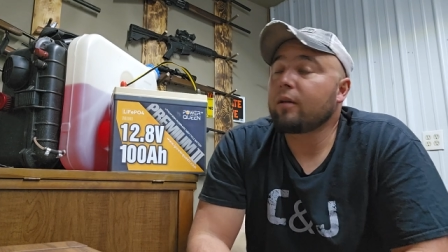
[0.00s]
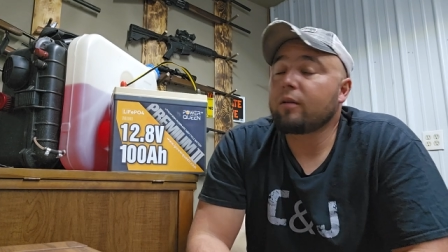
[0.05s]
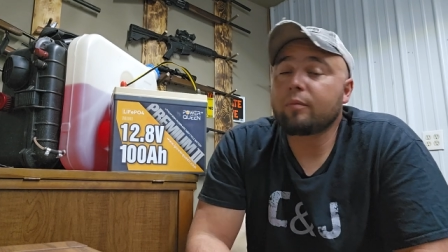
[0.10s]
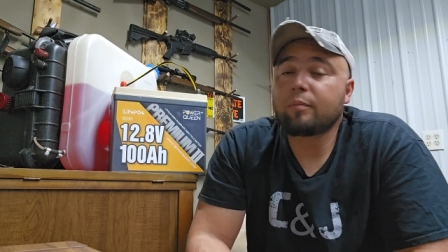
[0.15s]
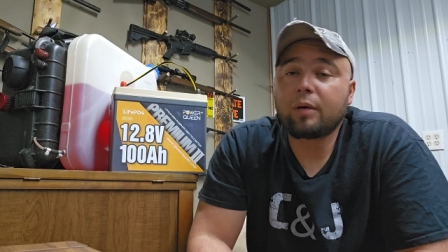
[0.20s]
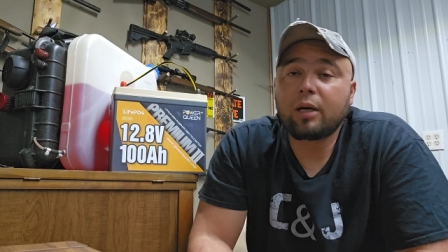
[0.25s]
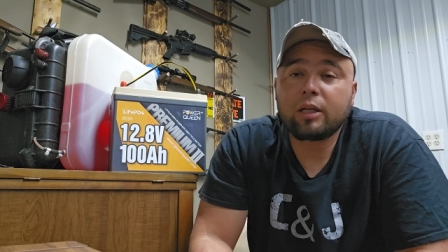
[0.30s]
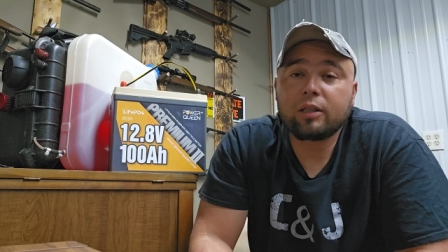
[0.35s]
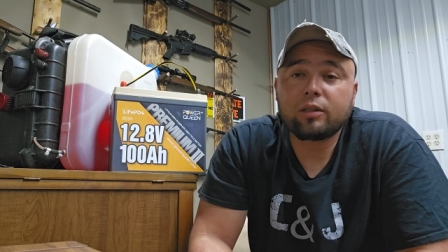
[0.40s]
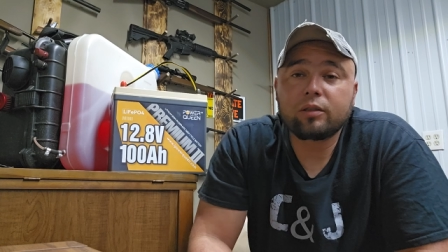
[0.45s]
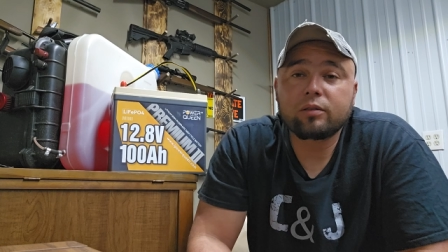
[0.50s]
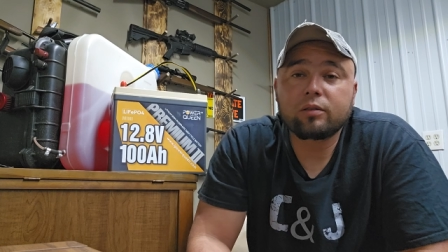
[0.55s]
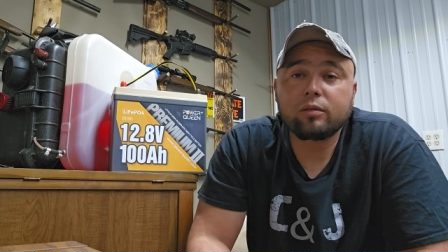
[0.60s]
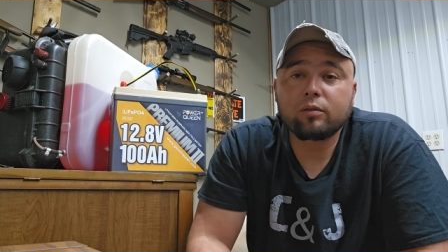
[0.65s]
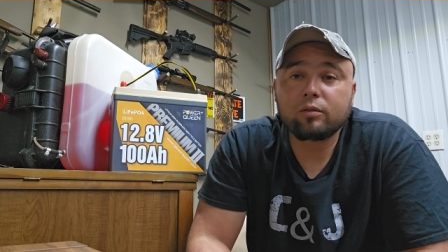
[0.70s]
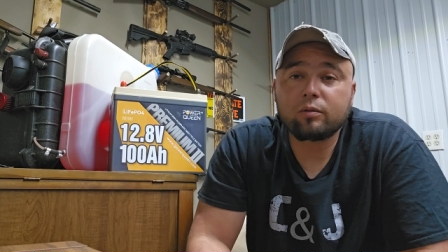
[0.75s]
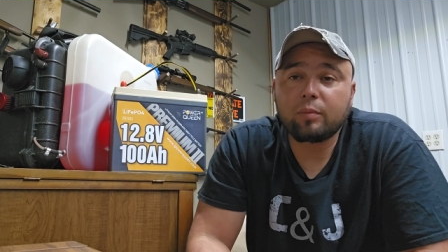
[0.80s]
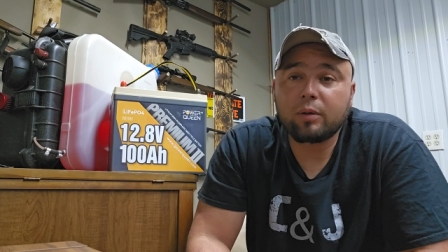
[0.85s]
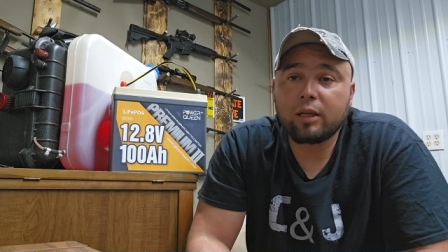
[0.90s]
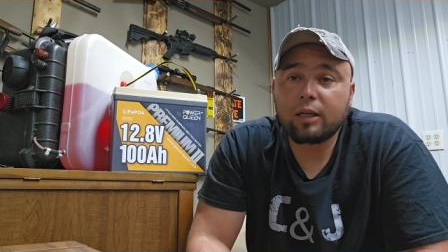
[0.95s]
Mine just
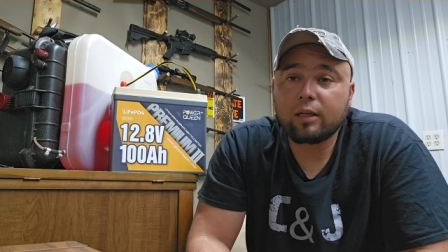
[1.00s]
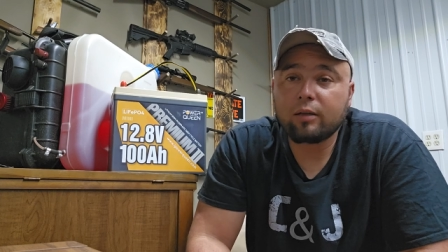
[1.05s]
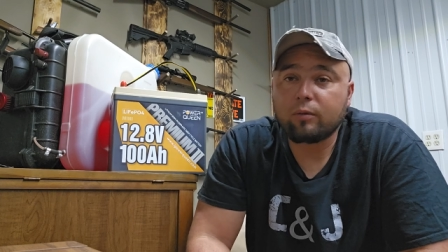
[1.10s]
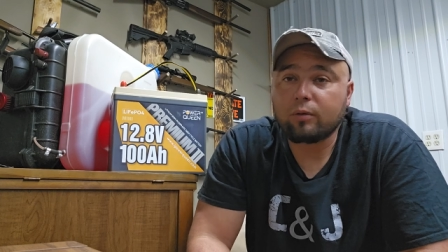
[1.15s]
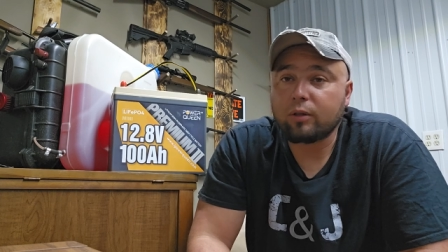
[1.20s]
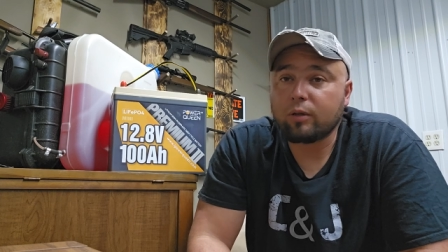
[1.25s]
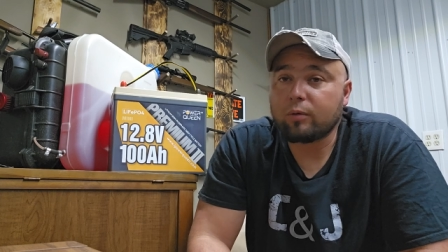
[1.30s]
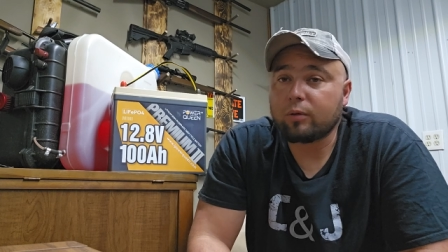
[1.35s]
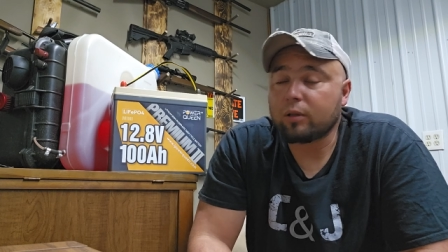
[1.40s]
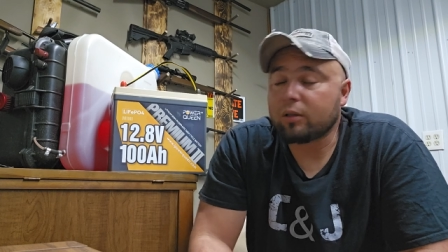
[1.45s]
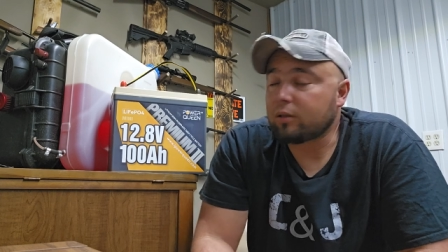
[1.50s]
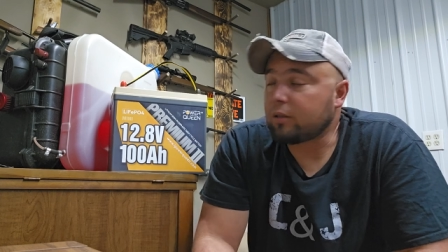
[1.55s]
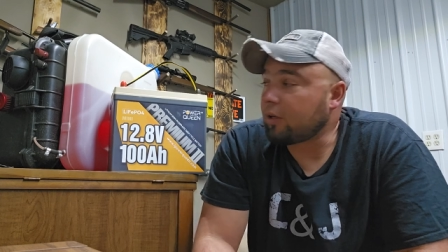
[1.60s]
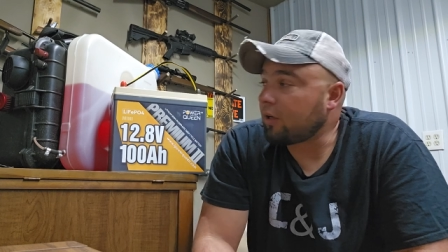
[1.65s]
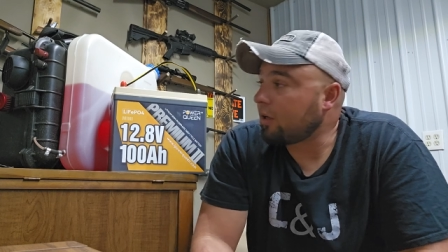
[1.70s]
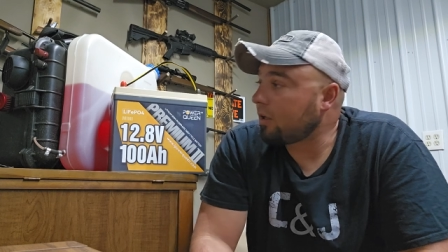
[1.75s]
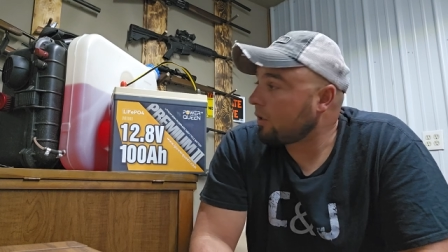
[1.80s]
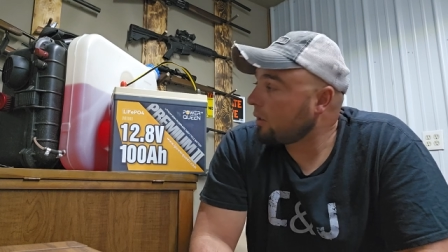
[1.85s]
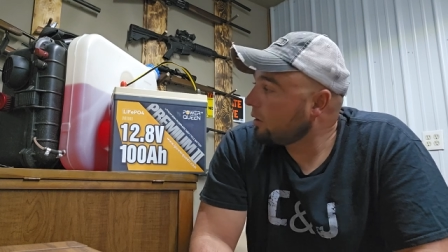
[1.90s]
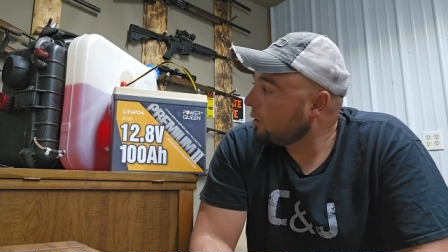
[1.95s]
goes blank when you want to
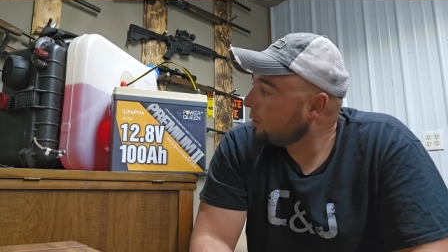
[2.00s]
talk.